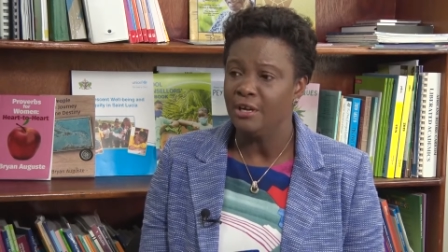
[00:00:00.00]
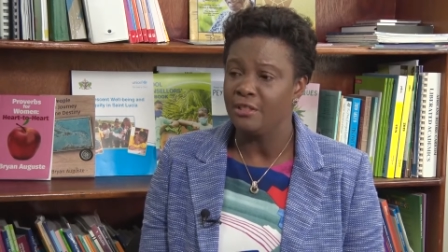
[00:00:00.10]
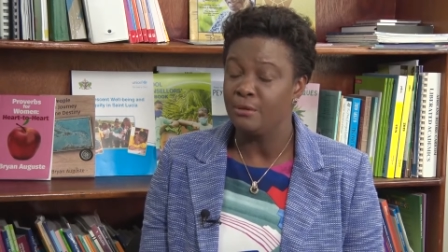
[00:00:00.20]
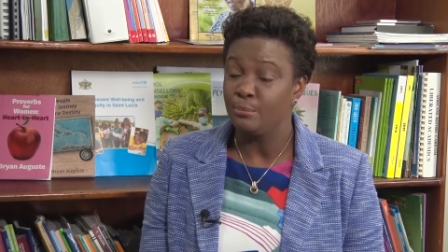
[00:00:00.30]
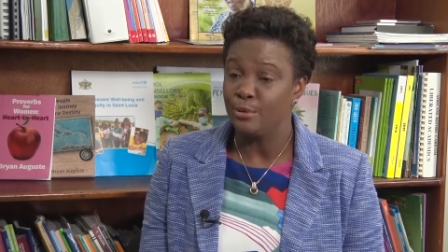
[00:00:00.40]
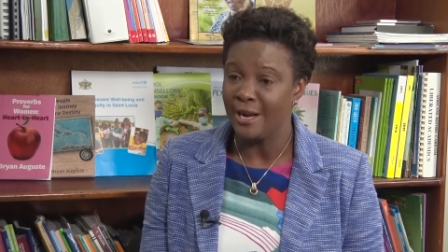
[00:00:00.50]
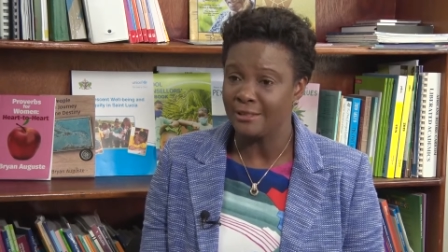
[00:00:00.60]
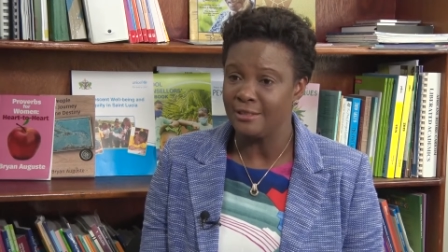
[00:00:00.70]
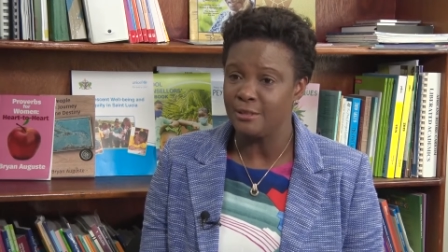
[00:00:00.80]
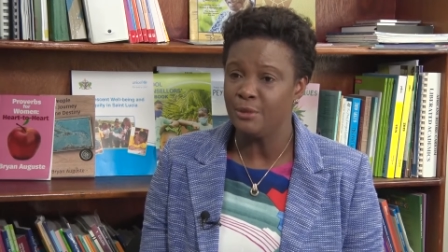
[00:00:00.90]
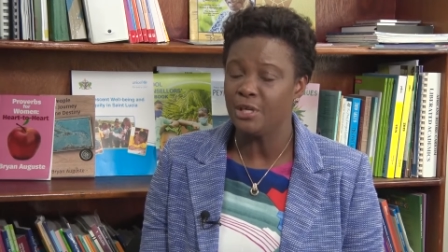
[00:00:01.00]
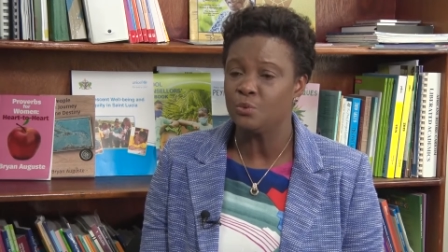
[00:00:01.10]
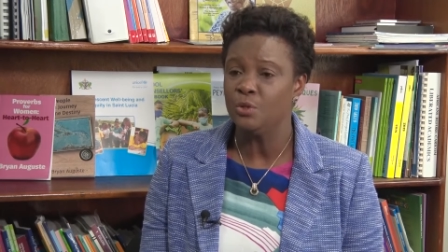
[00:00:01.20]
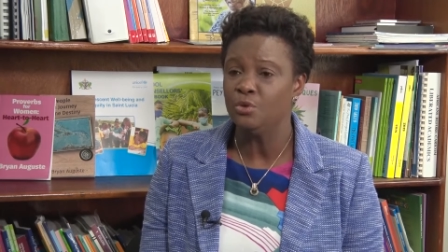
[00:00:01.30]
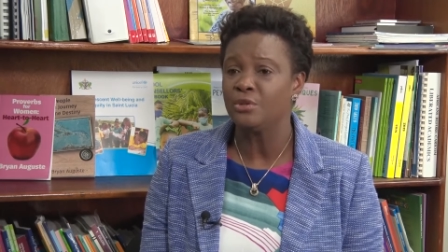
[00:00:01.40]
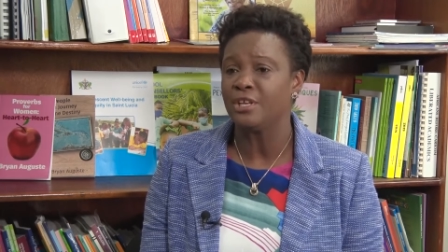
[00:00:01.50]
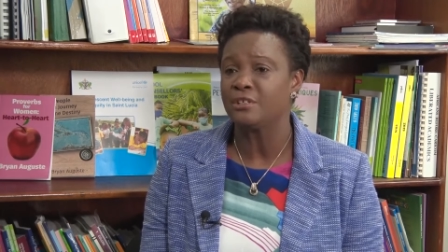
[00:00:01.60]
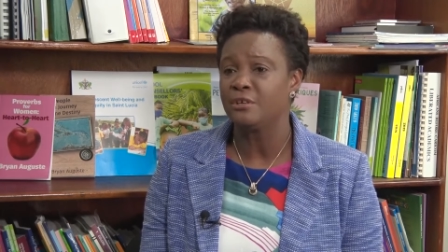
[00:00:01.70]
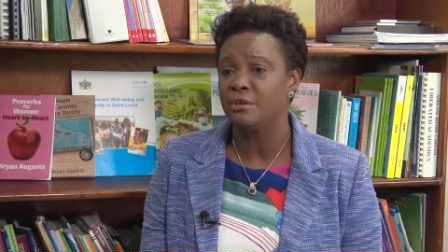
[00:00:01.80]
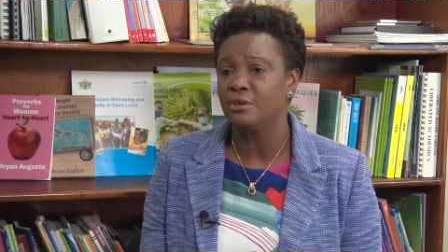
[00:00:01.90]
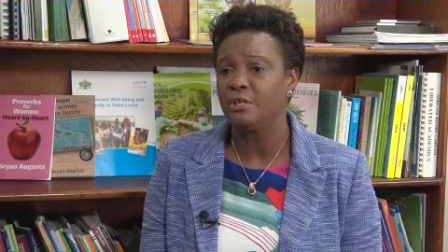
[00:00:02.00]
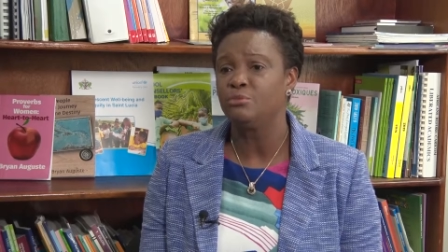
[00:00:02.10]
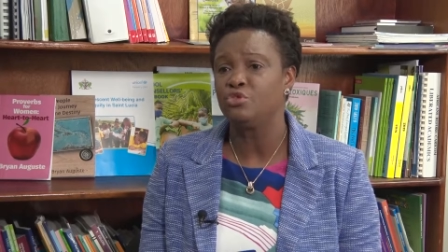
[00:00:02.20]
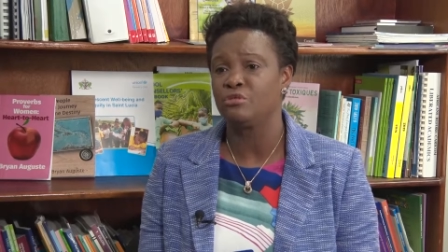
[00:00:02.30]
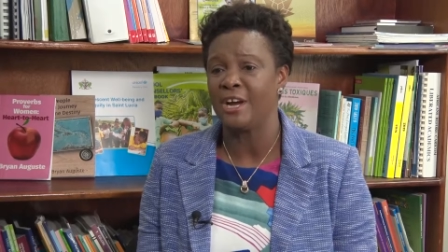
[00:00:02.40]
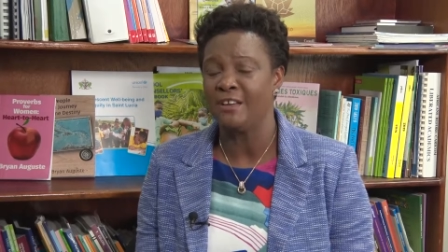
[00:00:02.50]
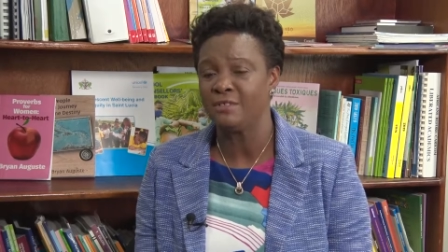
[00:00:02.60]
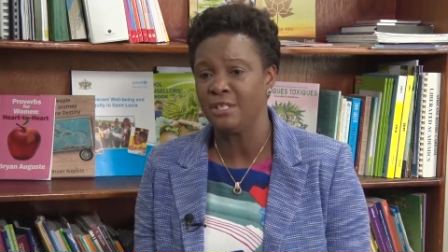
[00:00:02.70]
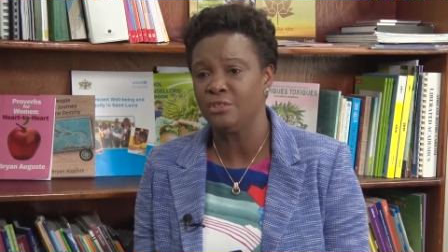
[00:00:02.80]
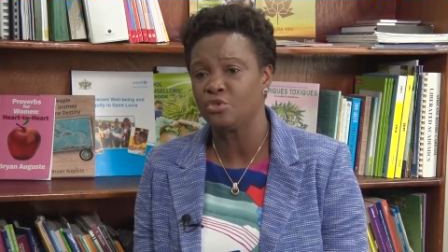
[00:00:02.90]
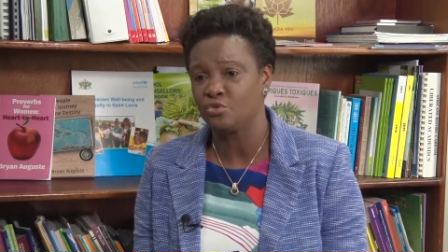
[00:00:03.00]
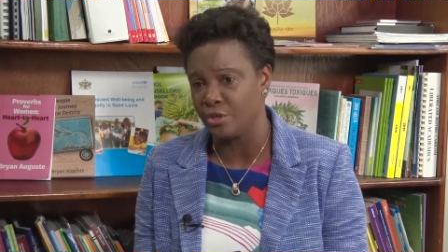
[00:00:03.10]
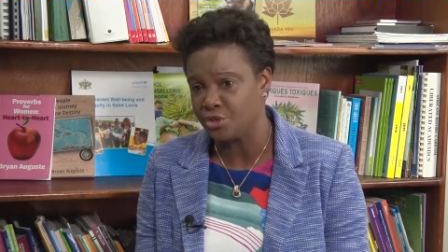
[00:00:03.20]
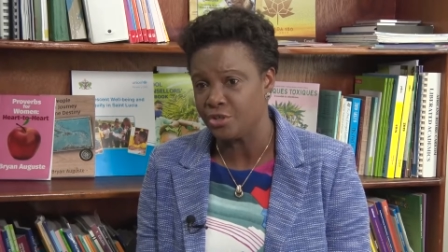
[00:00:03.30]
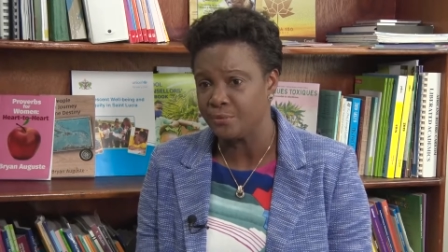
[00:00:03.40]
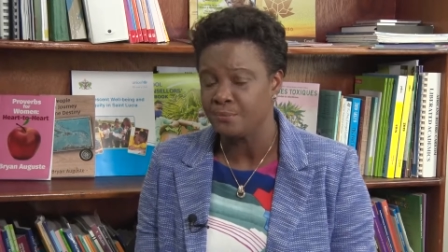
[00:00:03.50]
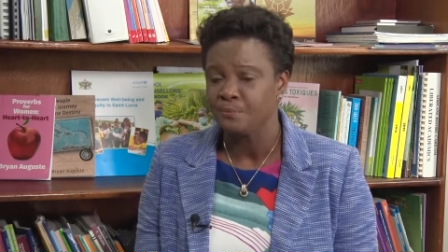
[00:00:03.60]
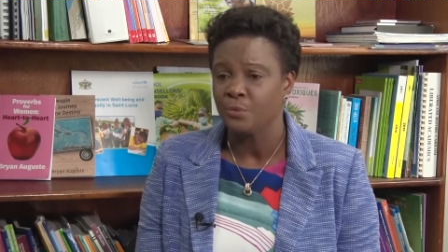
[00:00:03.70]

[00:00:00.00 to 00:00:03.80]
the practice because we know that curriculum drives instruction.